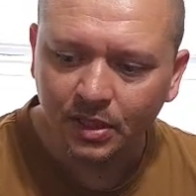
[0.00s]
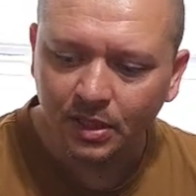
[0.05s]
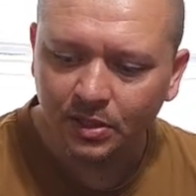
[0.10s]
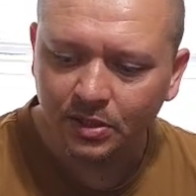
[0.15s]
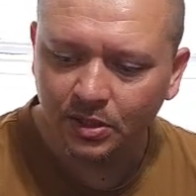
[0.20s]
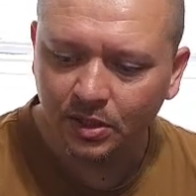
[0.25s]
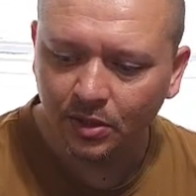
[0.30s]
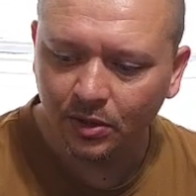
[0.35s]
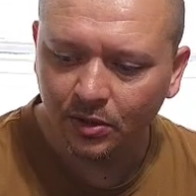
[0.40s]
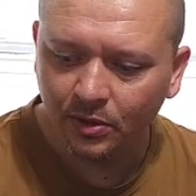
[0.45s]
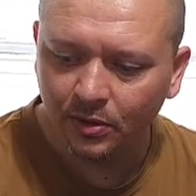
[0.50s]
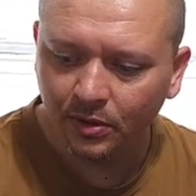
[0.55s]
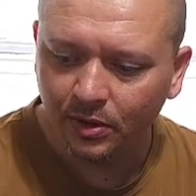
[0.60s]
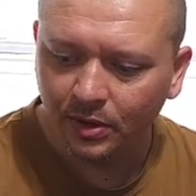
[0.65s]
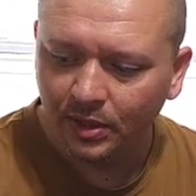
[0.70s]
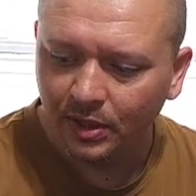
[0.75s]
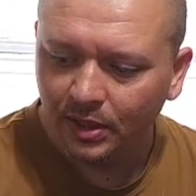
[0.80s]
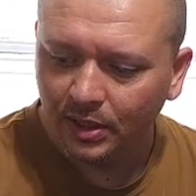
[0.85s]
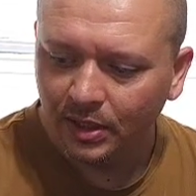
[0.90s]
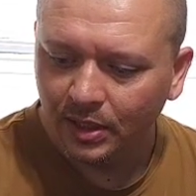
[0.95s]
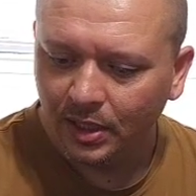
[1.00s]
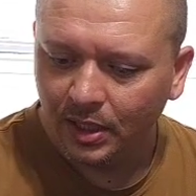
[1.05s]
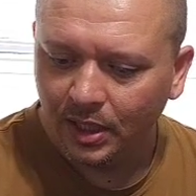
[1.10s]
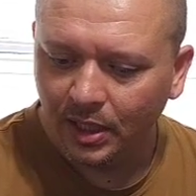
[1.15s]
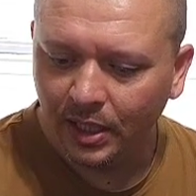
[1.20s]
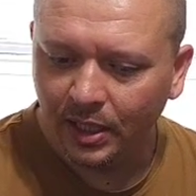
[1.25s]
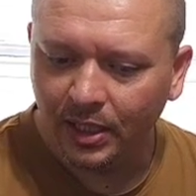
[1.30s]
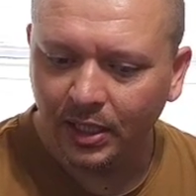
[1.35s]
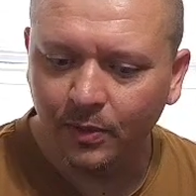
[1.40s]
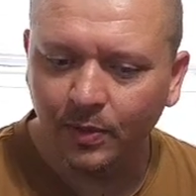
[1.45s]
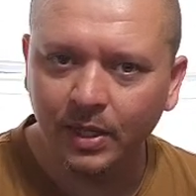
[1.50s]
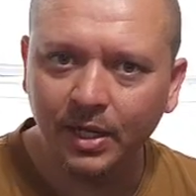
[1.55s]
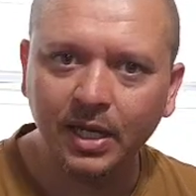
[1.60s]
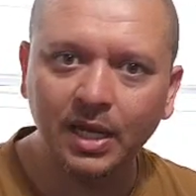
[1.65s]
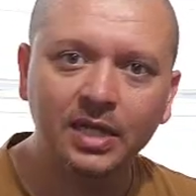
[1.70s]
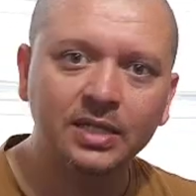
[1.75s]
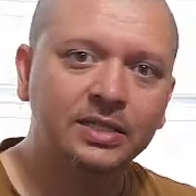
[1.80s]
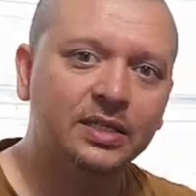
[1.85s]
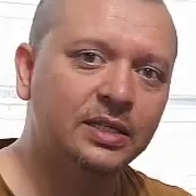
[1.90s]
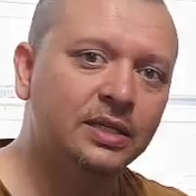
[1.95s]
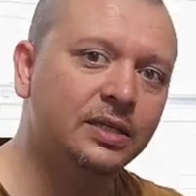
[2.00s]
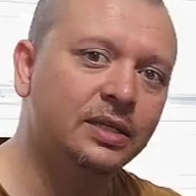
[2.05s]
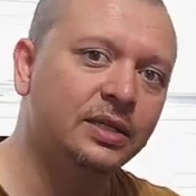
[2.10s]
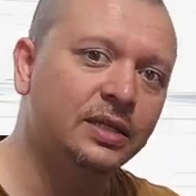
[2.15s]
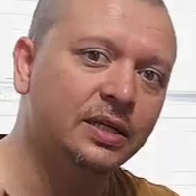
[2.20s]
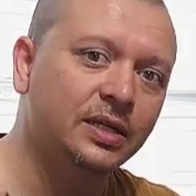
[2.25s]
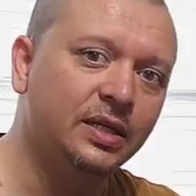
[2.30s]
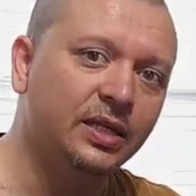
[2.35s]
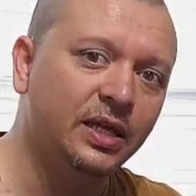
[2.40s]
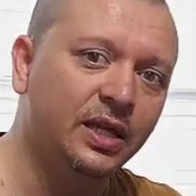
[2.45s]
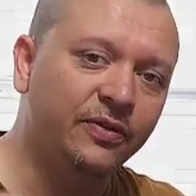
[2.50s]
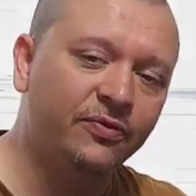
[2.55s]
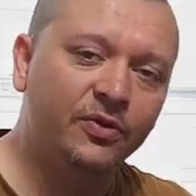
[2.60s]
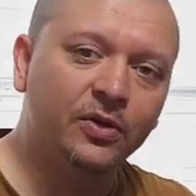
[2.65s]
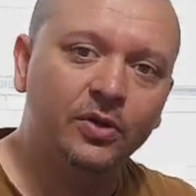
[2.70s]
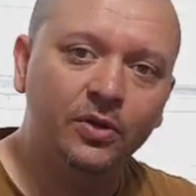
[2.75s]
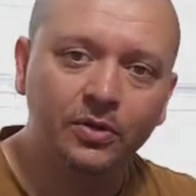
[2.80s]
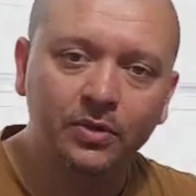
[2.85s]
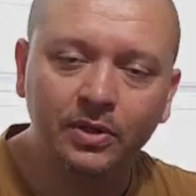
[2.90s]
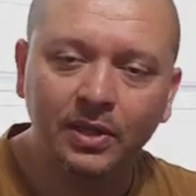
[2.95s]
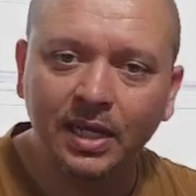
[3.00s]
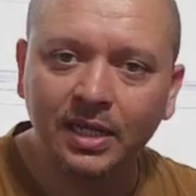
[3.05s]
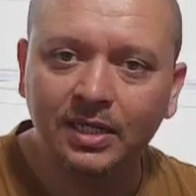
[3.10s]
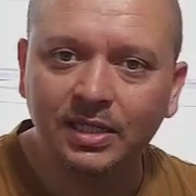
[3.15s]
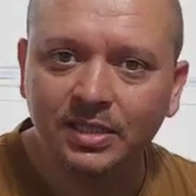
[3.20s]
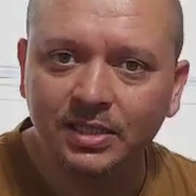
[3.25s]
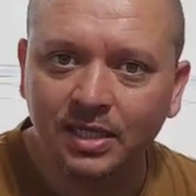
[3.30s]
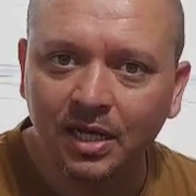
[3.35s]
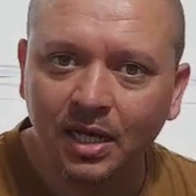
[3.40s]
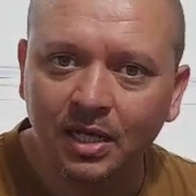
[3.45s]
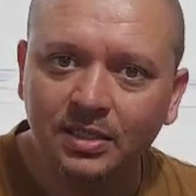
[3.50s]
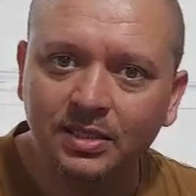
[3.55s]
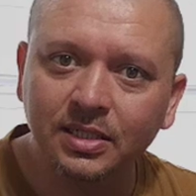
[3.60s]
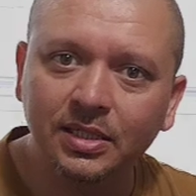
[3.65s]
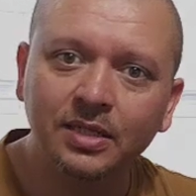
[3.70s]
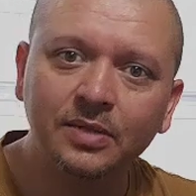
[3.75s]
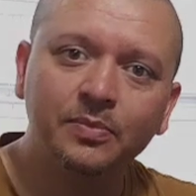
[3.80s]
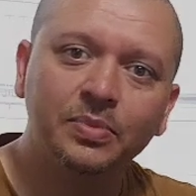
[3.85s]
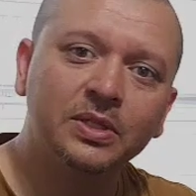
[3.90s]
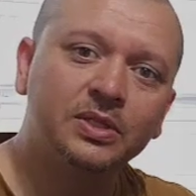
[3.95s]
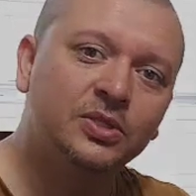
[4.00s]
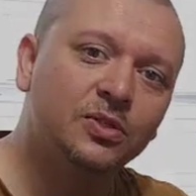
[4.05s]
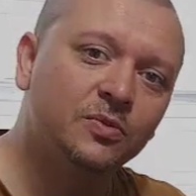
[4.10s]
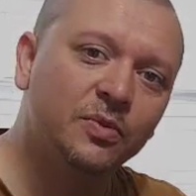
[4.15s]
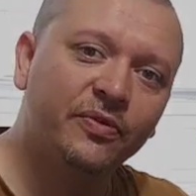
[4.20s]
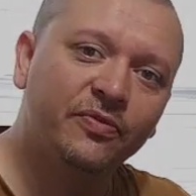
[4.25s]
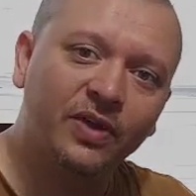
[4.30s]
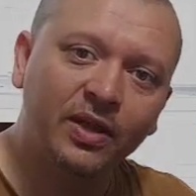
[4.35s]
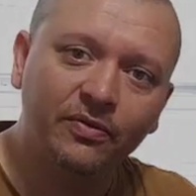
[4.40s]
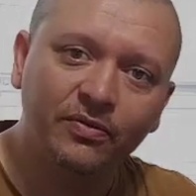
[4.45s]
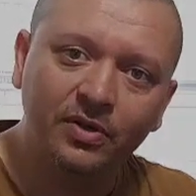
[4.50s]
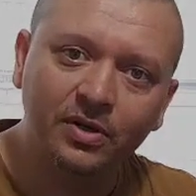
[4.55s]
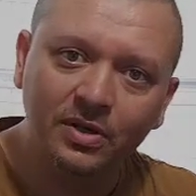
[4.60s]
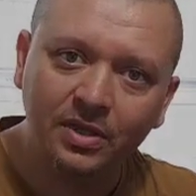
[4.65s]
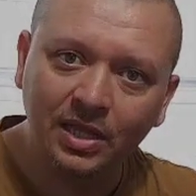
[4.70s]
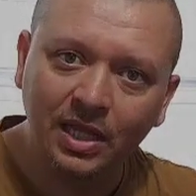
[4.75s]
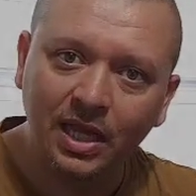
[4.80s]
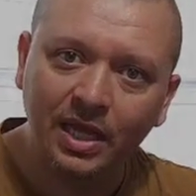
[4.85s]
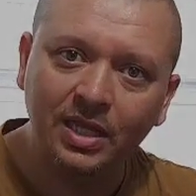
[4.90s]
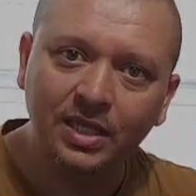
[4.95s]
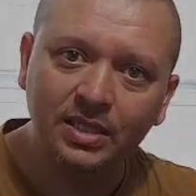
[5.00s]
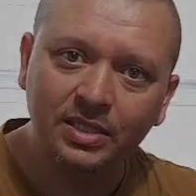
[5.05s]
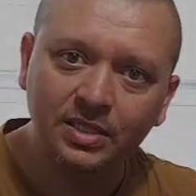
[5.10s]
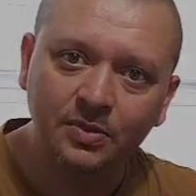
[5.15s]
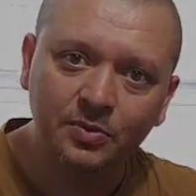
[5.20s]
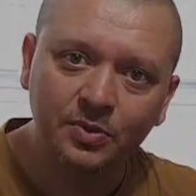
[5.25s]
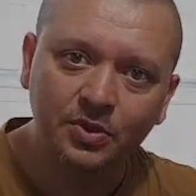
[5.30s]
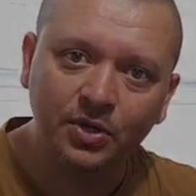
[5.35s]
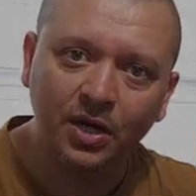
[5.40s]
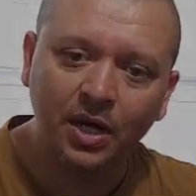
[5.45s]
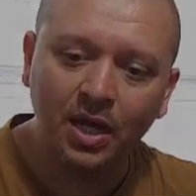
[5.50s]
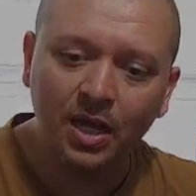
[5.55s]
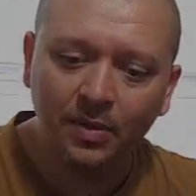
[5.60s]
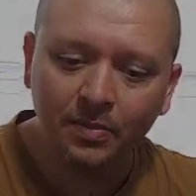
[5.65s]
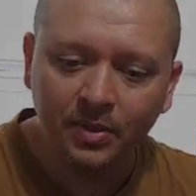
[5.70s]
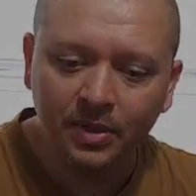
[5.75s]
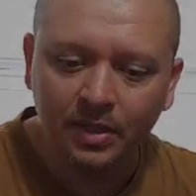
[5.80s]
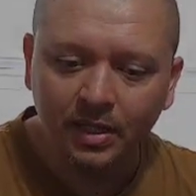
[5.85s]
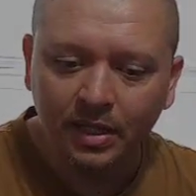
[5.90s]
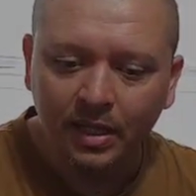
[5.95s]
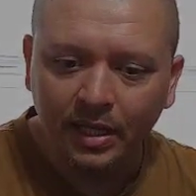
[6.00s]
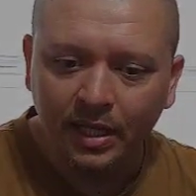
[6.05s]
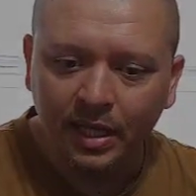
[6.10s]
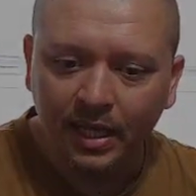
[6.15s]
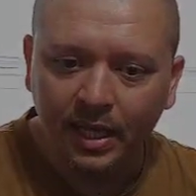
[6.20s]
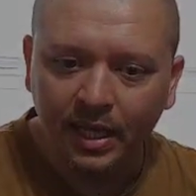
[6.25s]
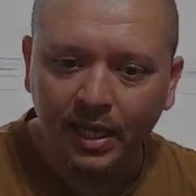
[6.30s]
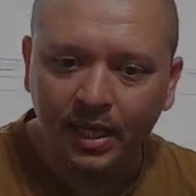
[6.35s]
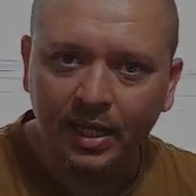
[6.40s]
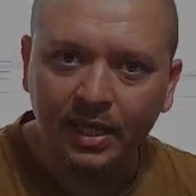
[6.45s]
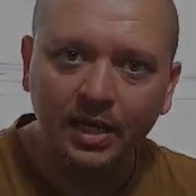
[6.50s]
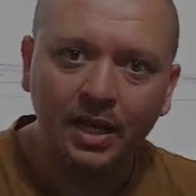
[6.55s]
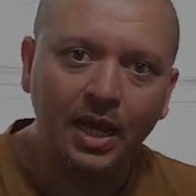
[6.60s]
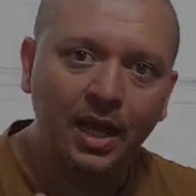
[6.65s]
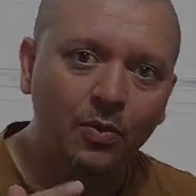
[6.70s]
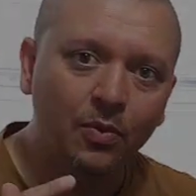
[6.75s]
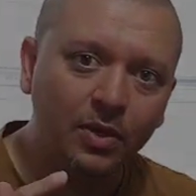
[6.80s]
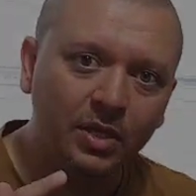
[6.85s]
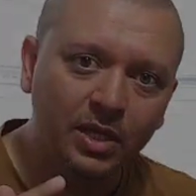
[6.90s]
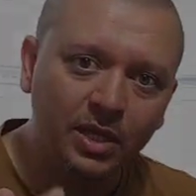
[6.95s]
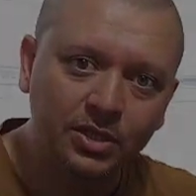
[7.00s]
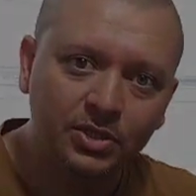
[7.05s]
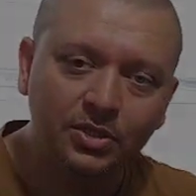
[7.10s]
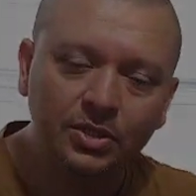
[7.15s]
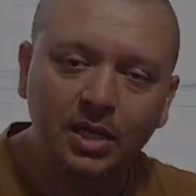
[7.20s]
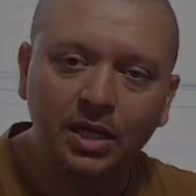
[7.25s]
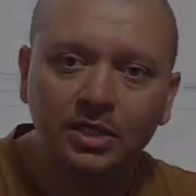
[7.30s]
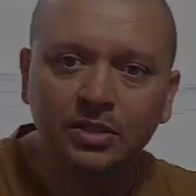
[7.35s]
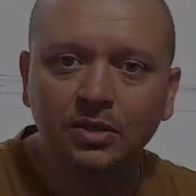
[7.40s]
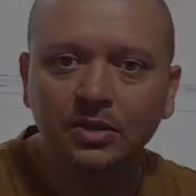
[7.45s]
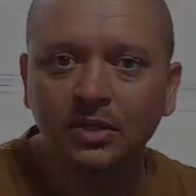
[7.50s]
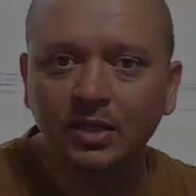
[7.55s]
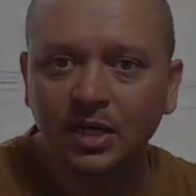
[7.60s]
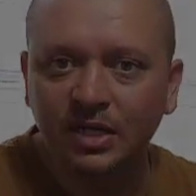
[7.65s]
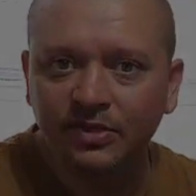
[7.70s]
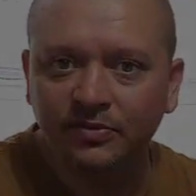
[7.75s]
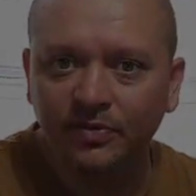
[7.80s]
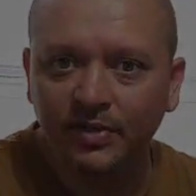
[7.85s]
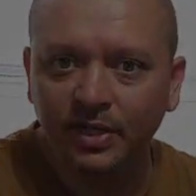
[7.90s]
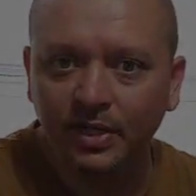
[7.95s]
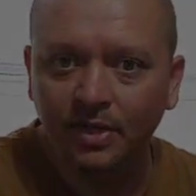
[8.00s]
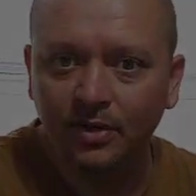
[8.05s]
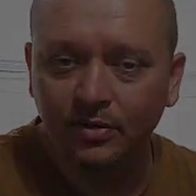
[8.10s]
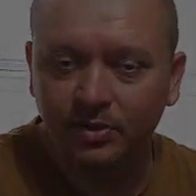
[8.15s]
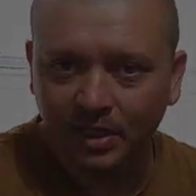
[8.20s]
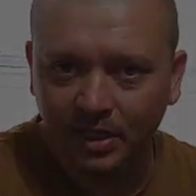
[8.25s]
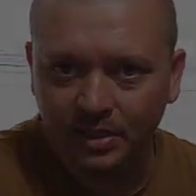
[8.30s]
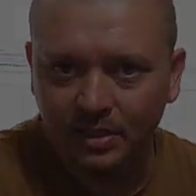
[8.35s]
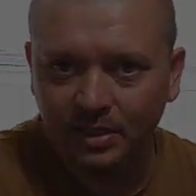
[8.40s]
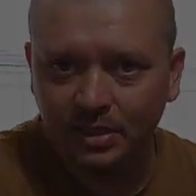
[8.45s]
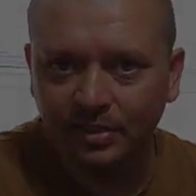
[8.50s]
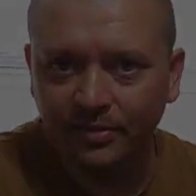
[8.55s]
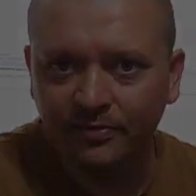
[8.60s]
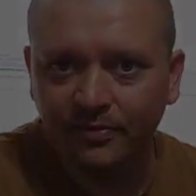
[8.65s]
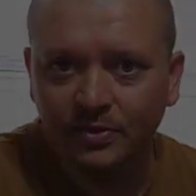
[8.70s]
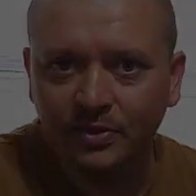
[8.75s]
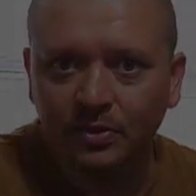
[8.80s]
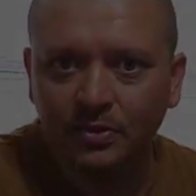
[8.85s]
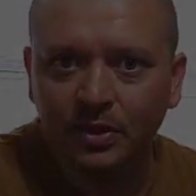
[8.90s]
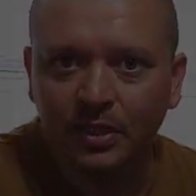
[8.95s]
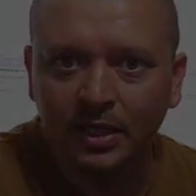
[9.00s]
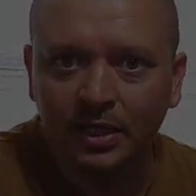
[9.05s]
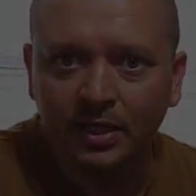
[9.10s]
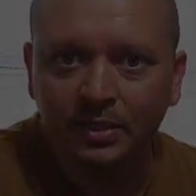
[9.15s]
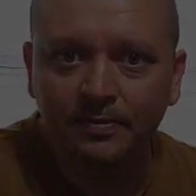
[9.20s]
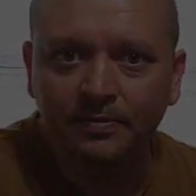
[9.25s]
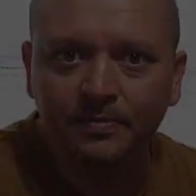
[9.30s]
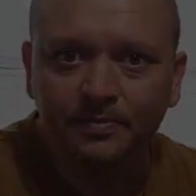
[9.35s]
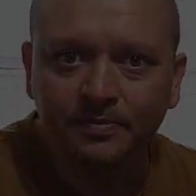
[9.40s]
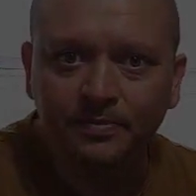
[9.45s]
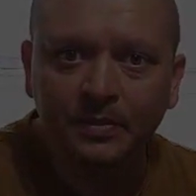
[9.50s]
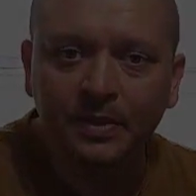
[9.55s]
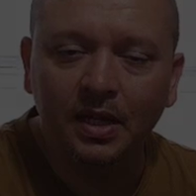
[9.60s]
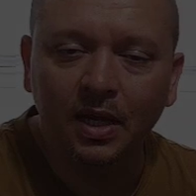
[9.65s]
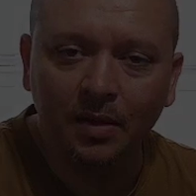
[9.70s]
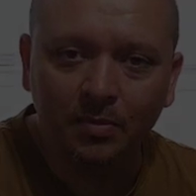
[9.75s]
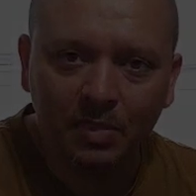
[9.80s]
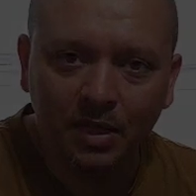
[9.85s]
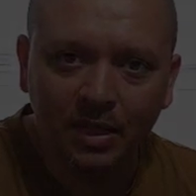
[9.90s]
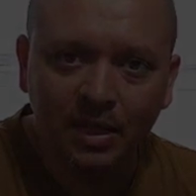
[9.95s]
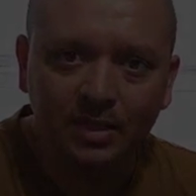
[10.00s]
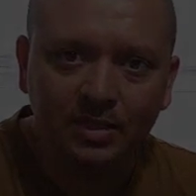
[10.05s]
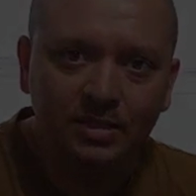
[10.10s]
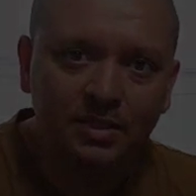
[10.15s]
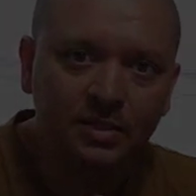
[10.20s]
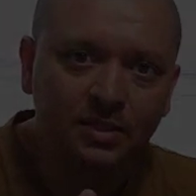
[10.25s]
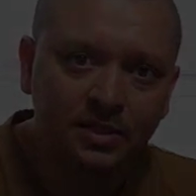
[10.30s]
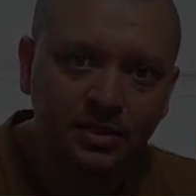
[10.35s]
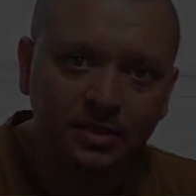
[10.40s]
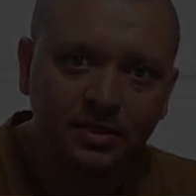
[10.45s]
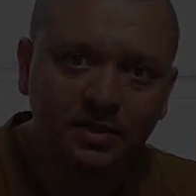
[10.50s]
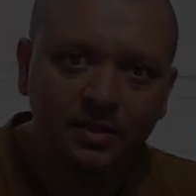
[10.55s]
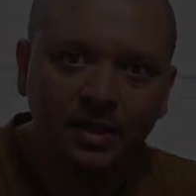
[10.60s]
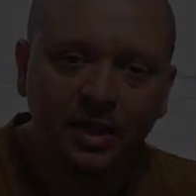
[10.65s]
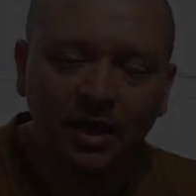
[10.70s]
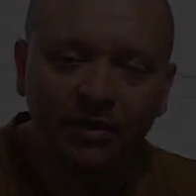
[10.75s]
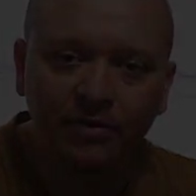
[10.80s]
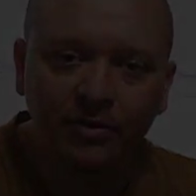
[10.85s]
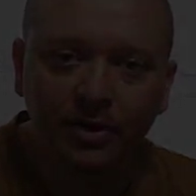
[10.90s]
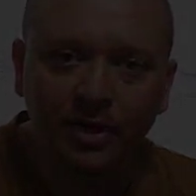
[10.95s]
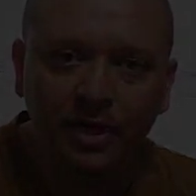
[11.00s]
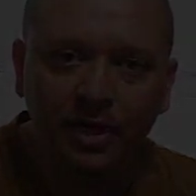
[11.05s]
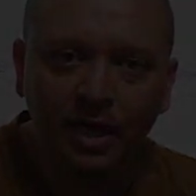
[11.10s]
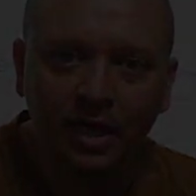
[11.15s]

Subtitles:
So anyway, guys, if you like this content, please do me a favor, like and subscribe, and I will catch you guys on the next video. Thanks again for tuning in. God bless. Have a great